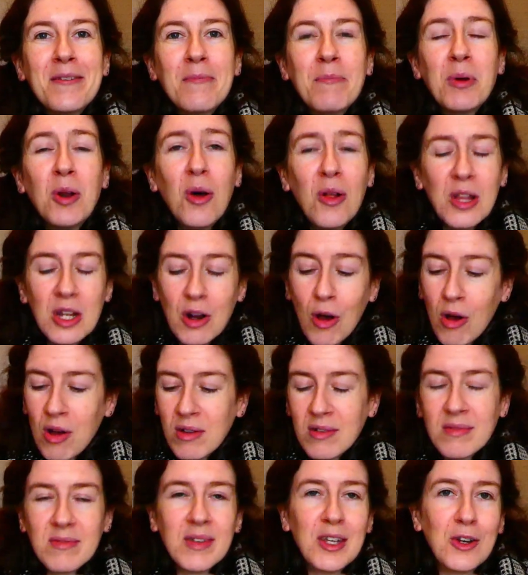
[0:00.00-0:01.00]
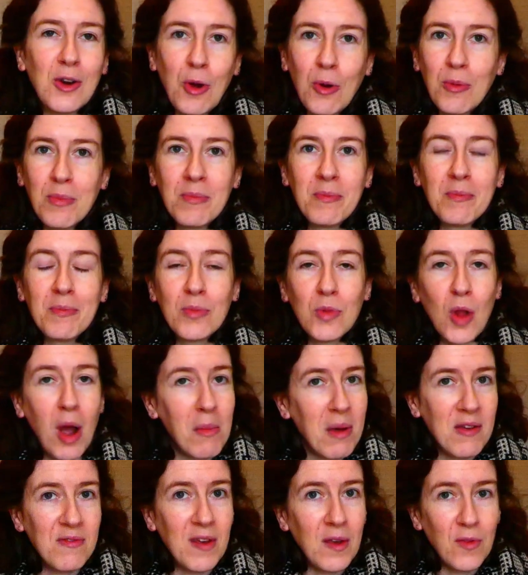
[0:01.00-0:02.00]
But all in all, you know, not
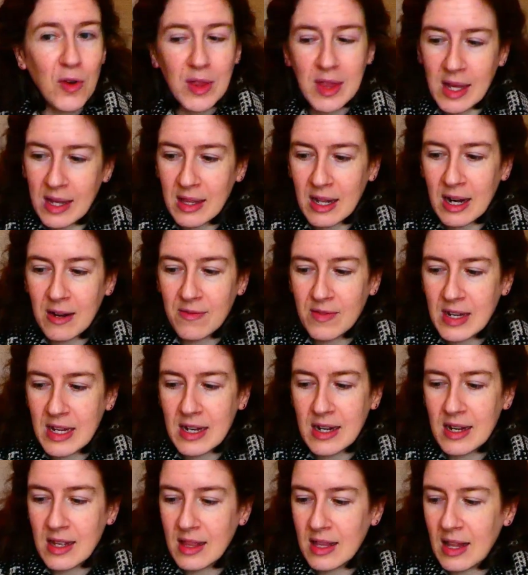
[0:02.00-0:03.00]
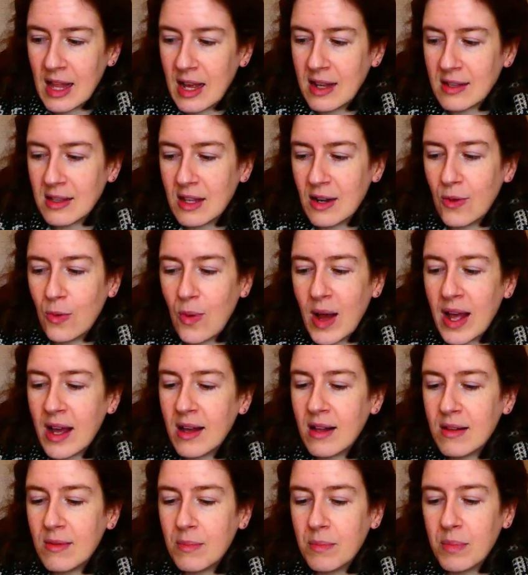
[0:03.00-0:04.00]
my favorite thing that I've knit in the last little
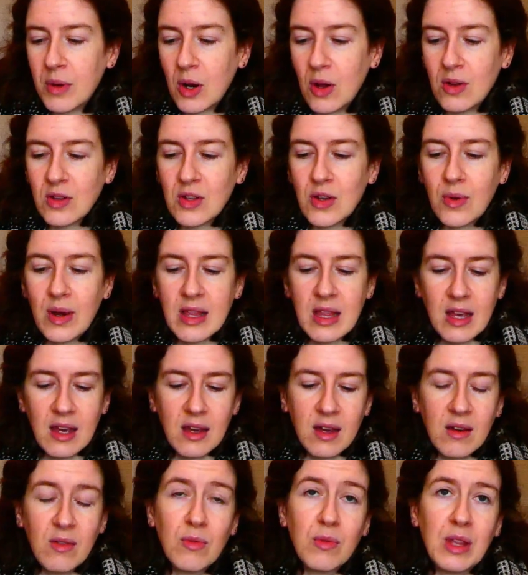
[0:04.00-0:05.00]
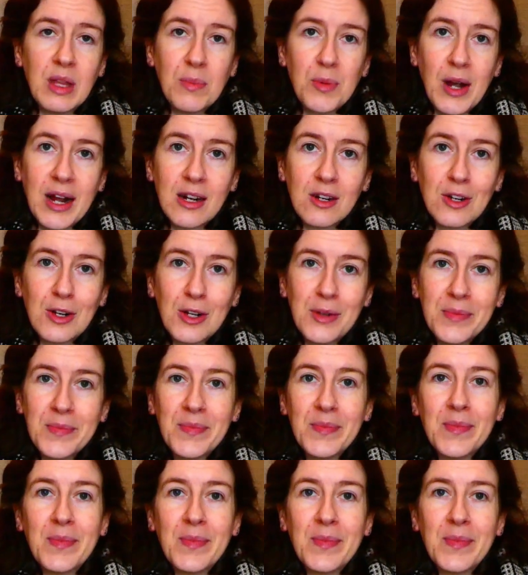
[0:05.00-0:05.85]
while, but also I think really practical.